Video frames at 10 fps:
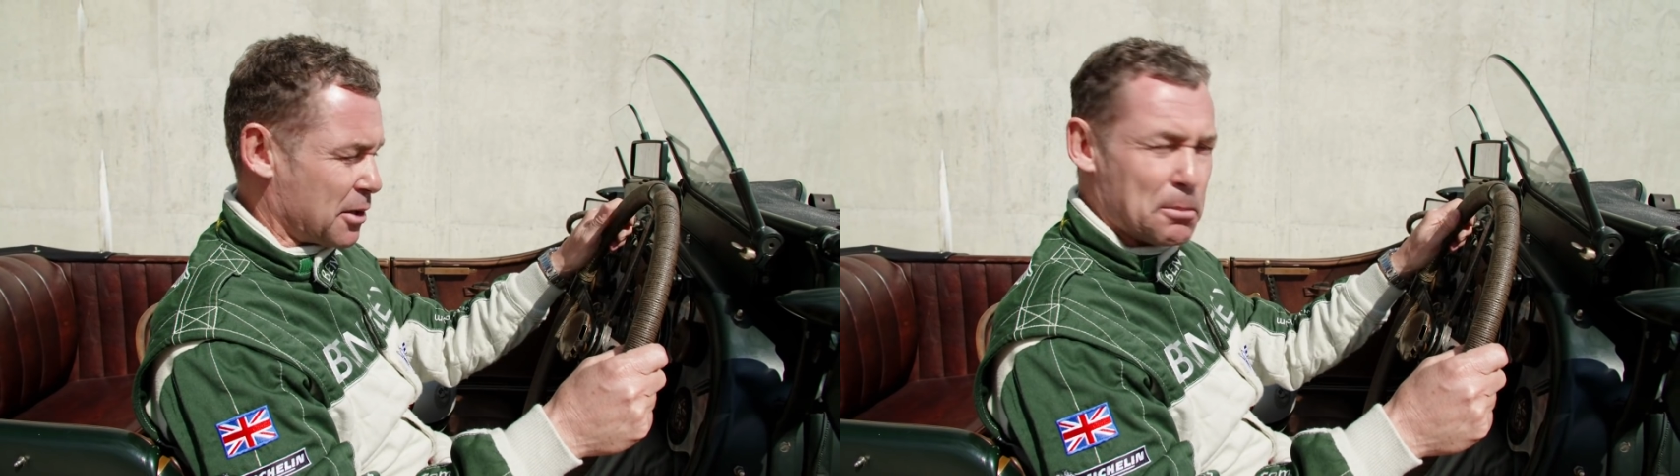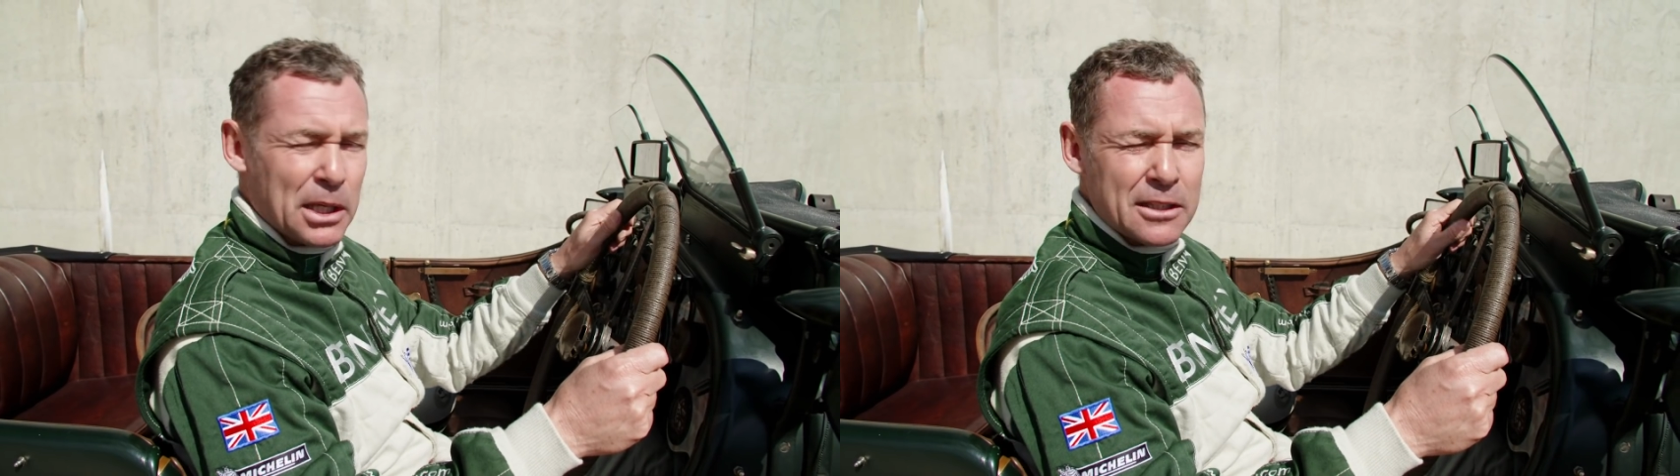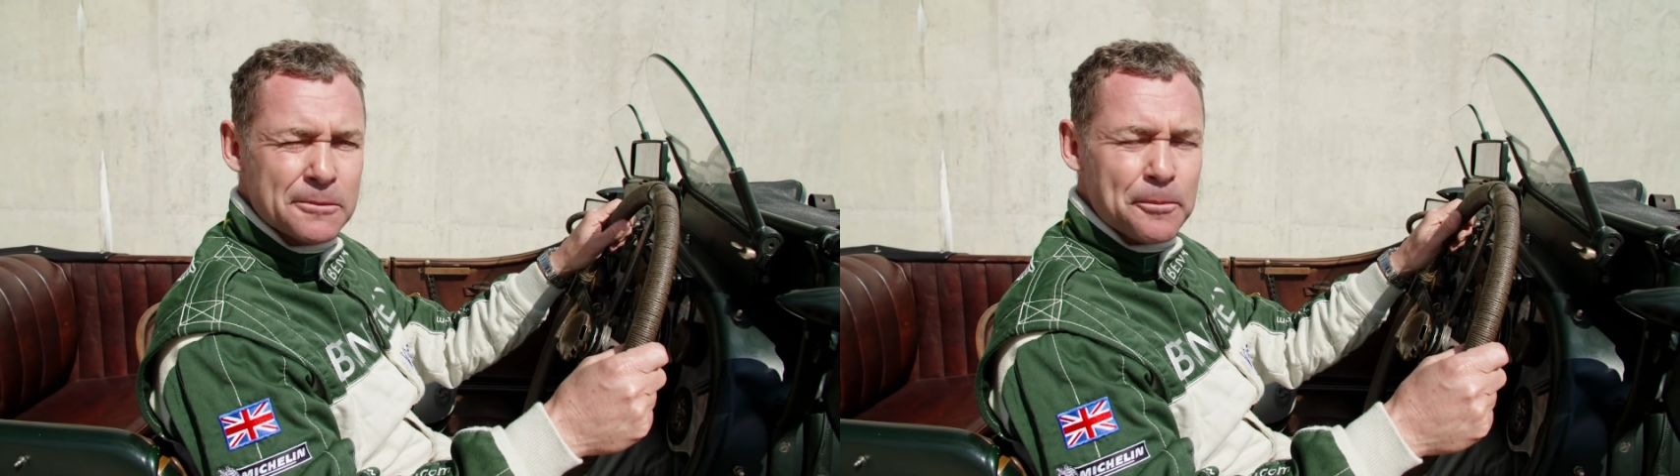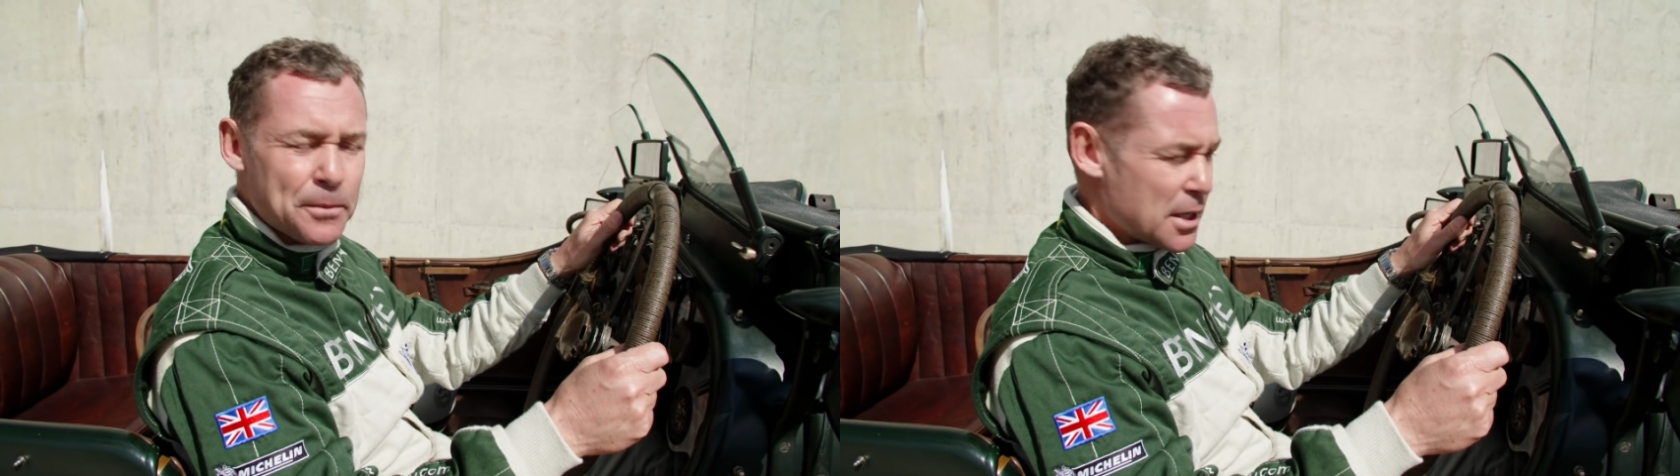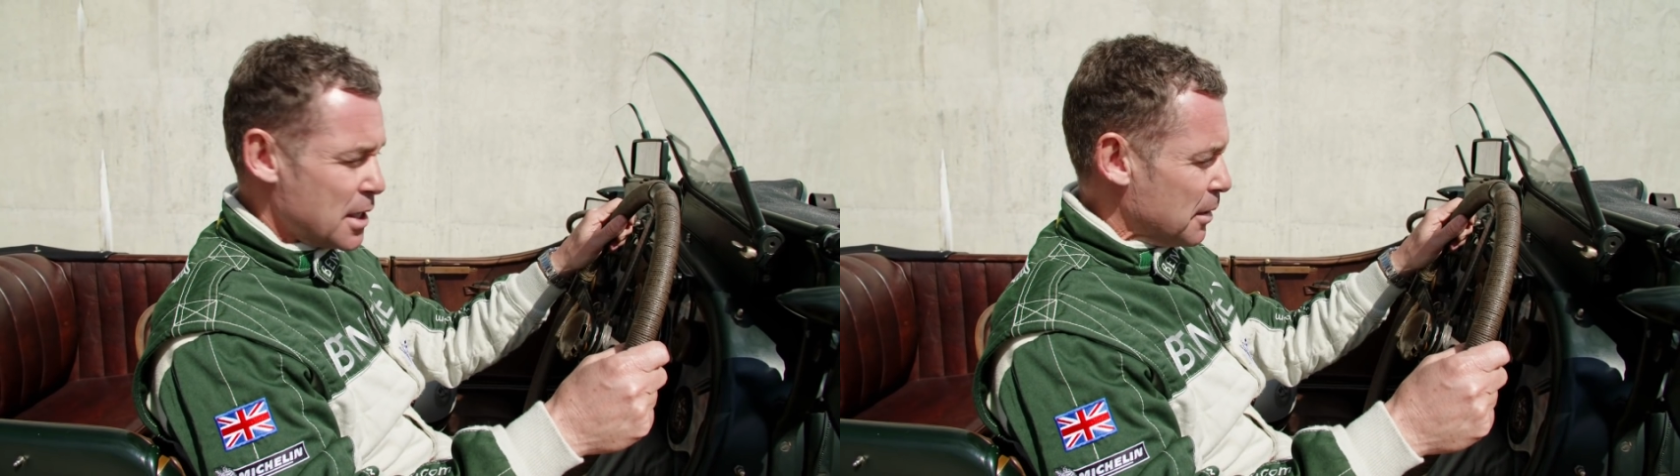a bit.
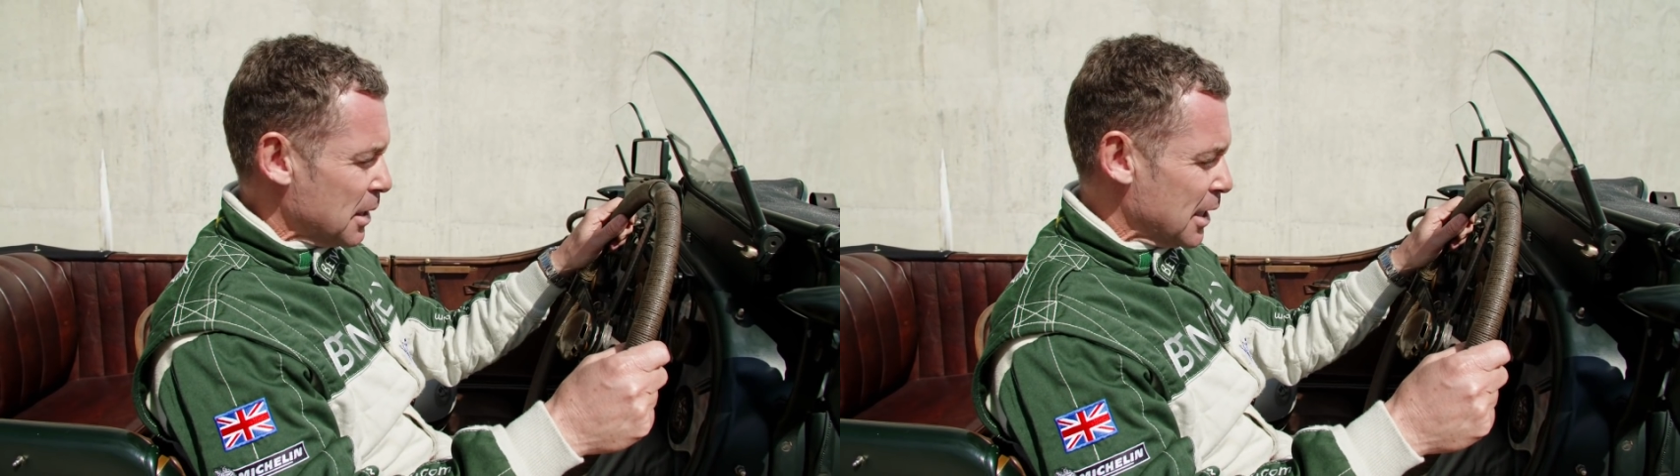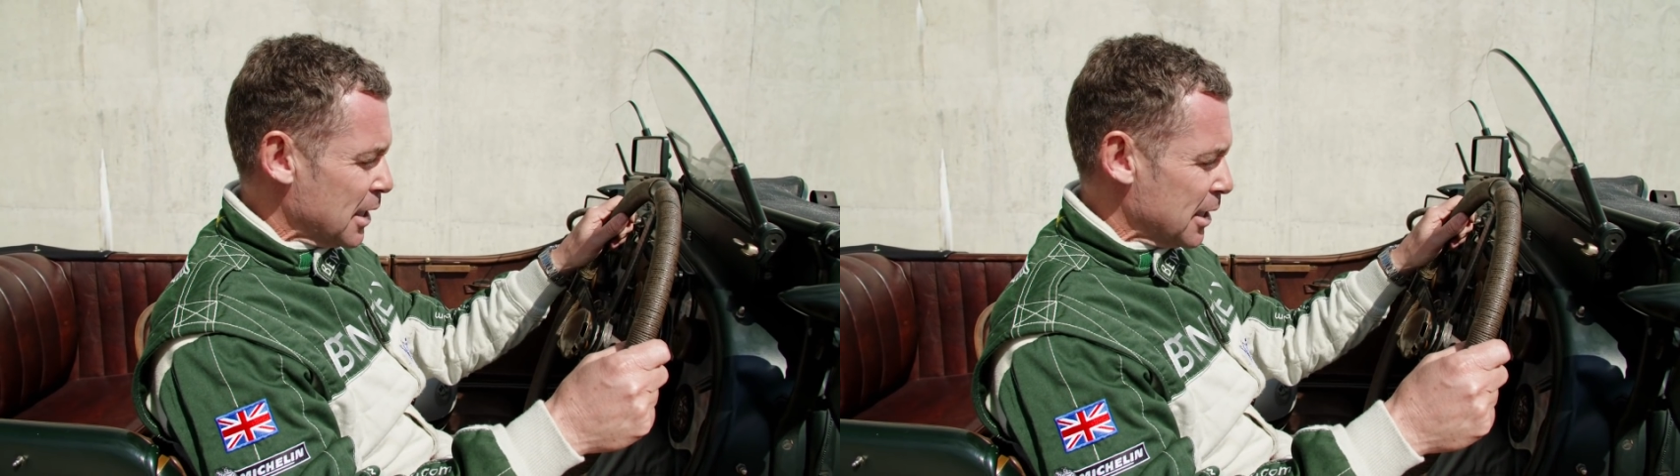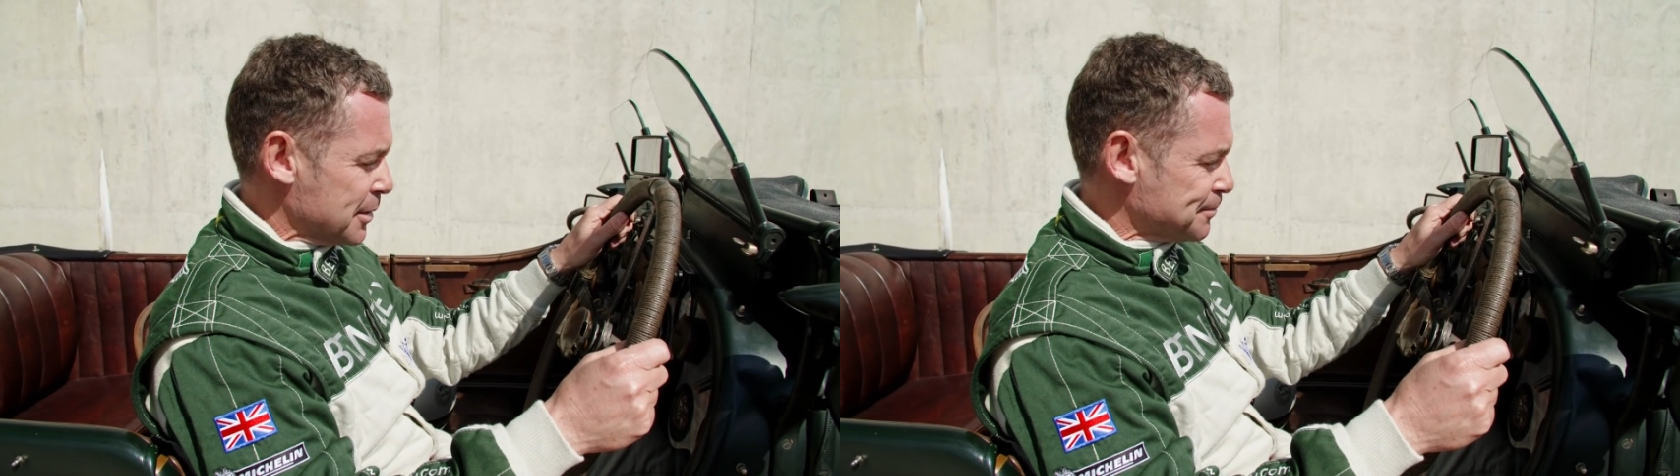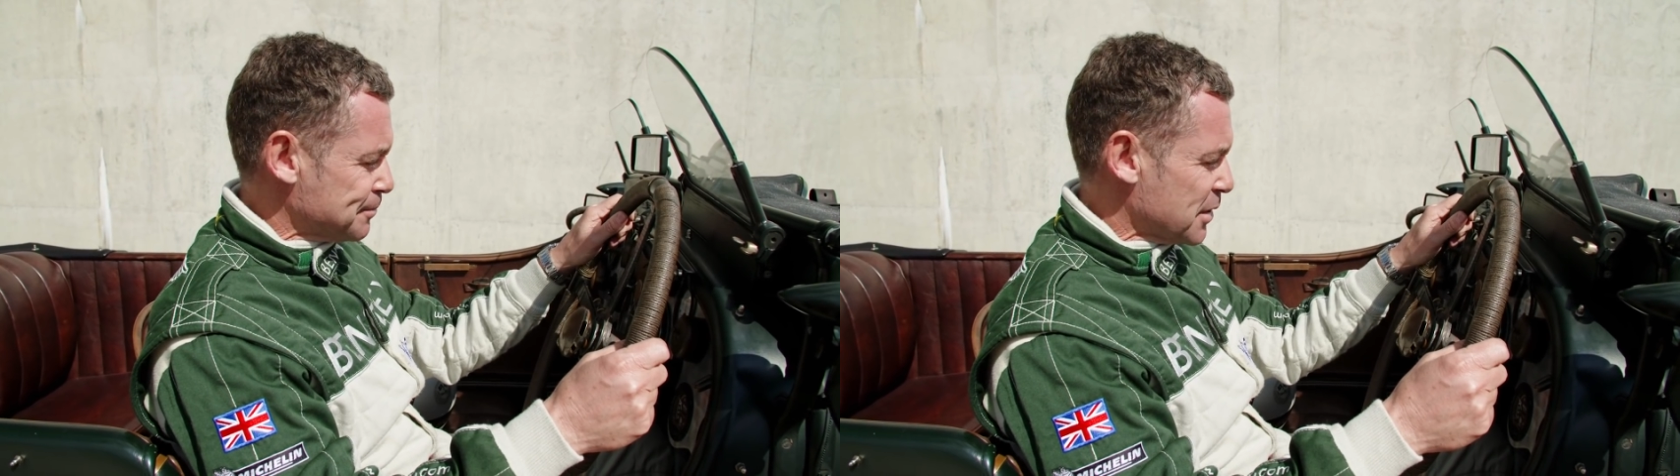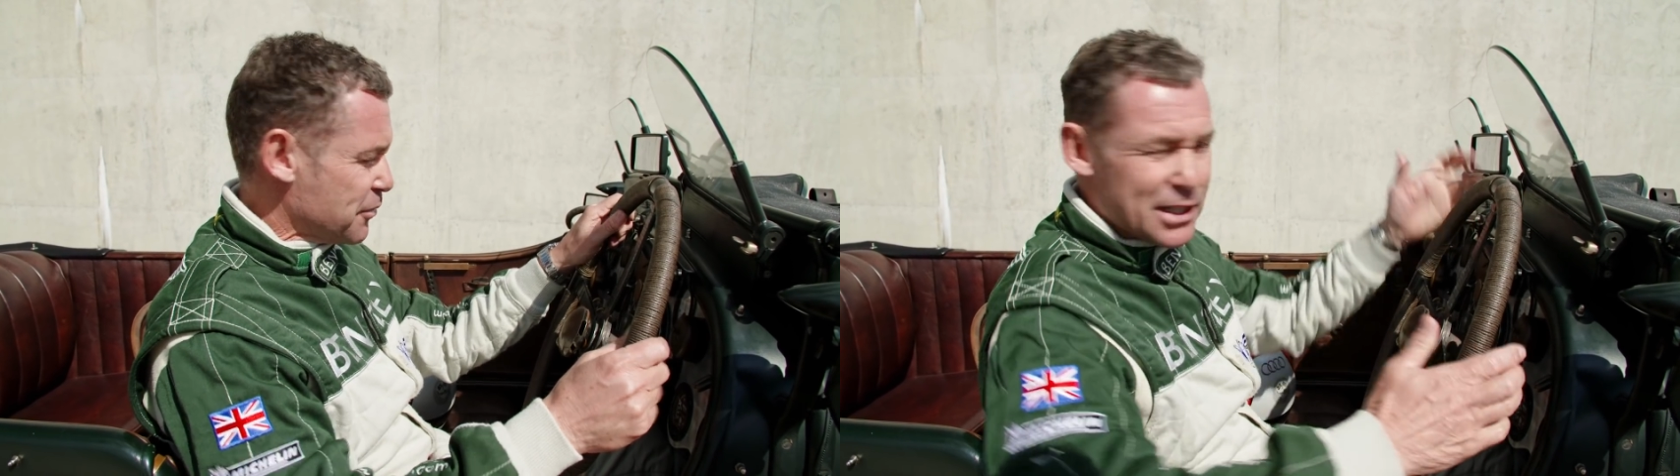
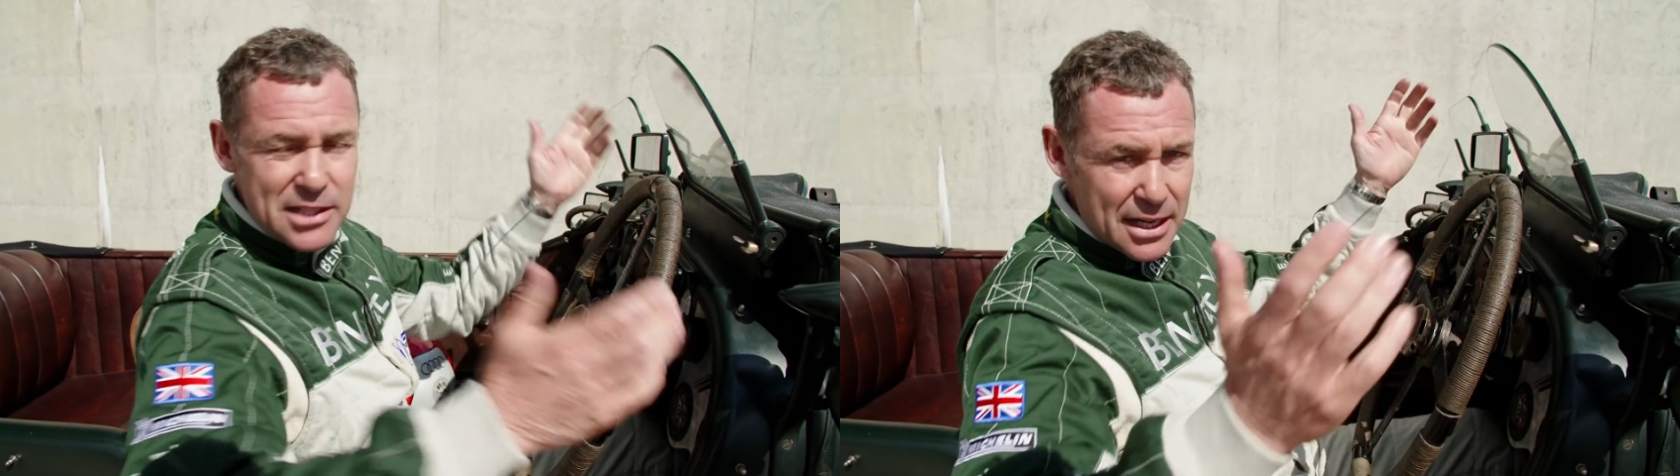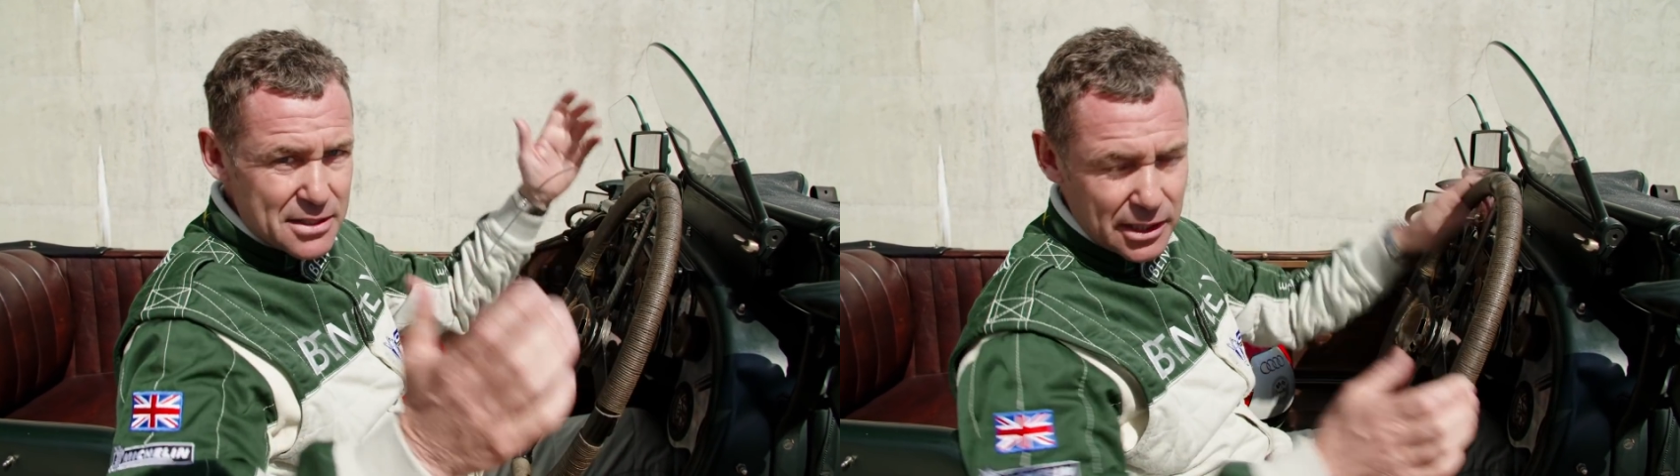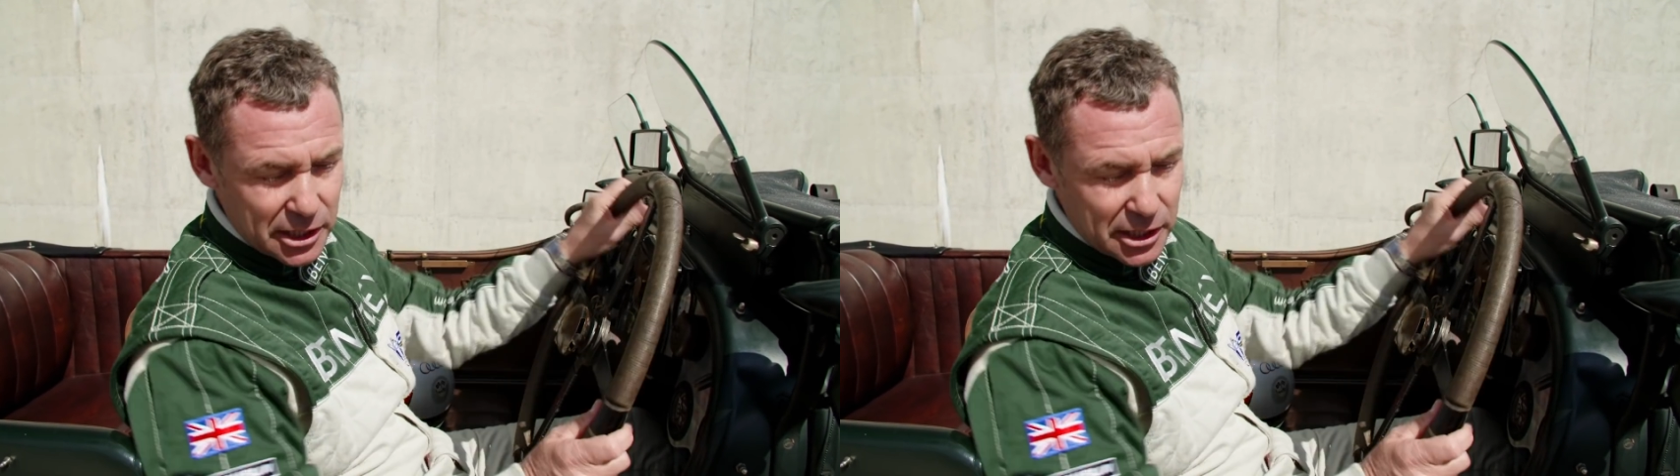Fantastic